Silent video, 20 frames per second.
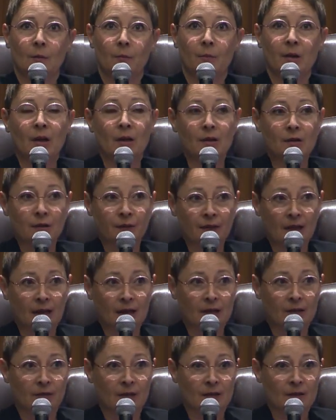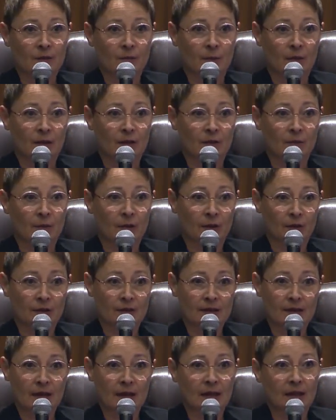Because of that investment, we
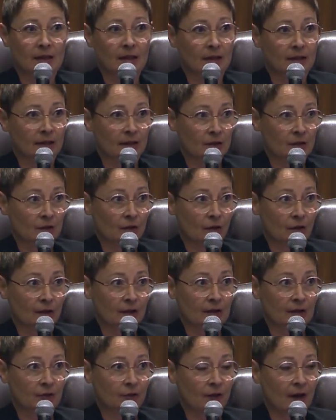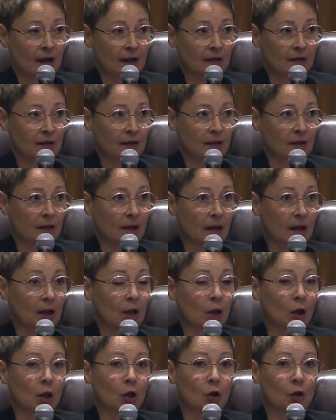could say that they started attracting
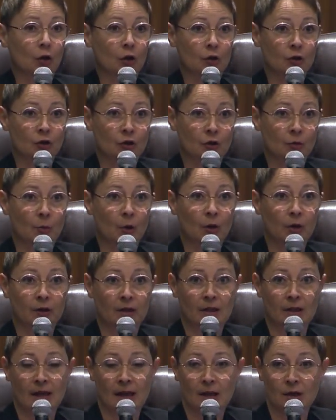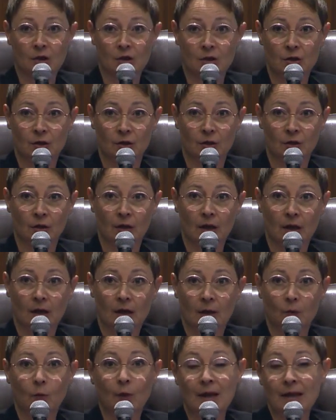a large multinational
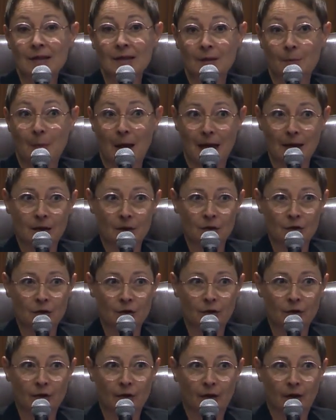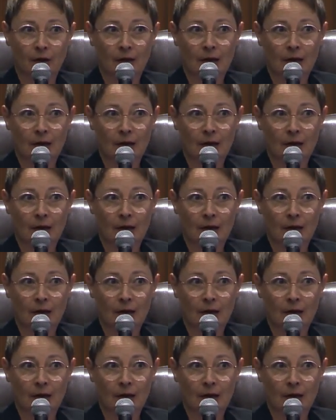waste manager.